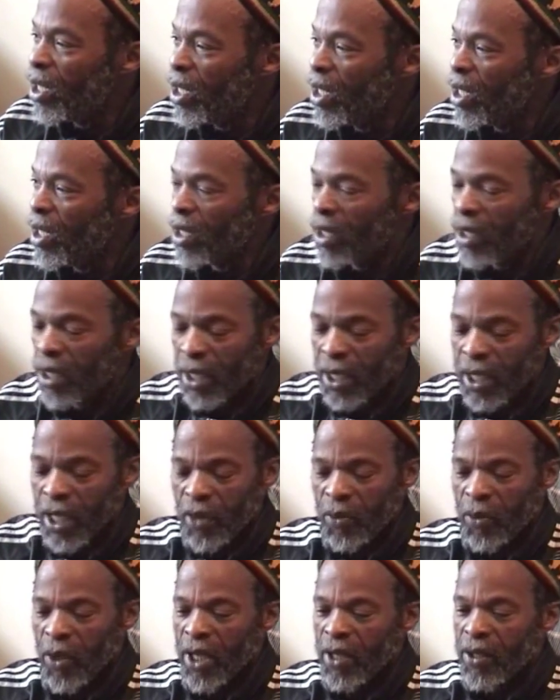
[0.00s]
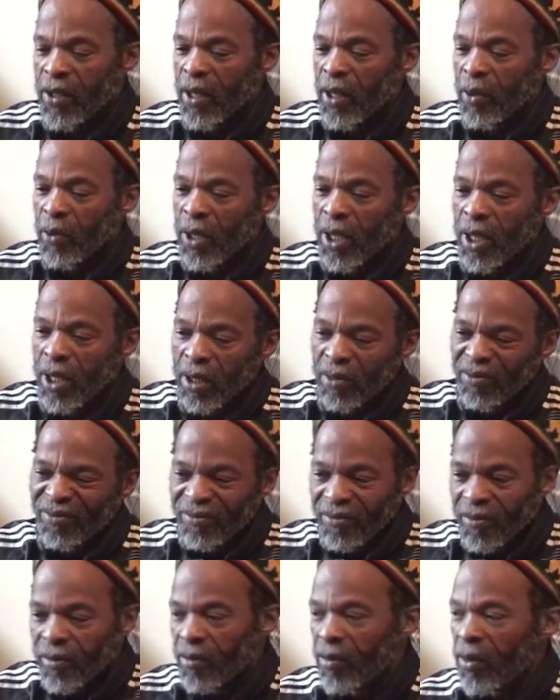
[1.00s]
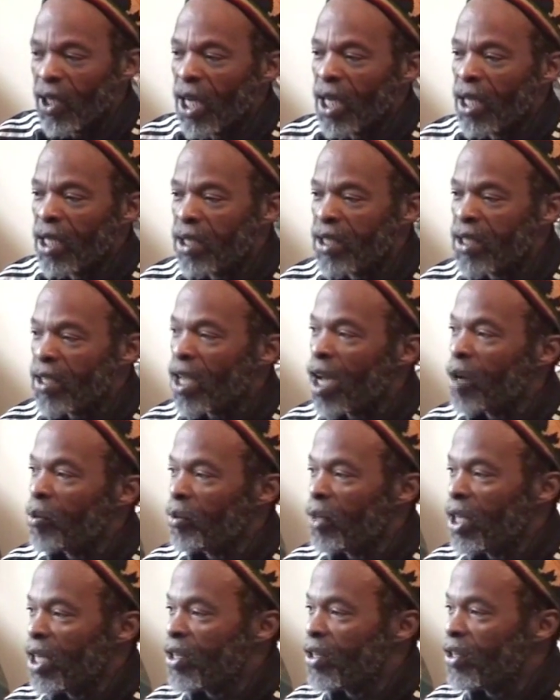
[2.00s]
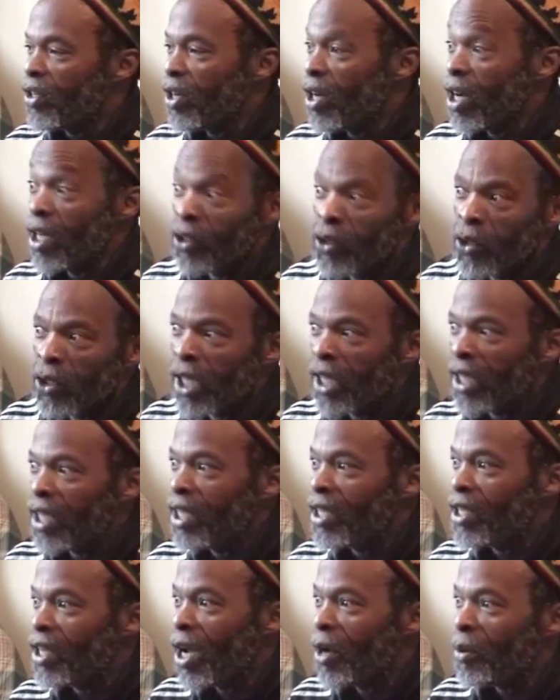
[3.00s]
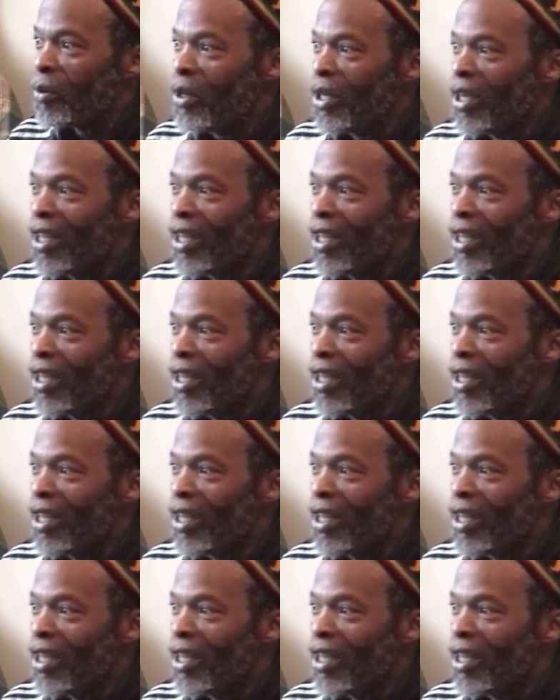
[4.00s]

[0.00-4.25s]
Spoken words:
Another 10 might say, well, I'll stop next year, I'll go get a job.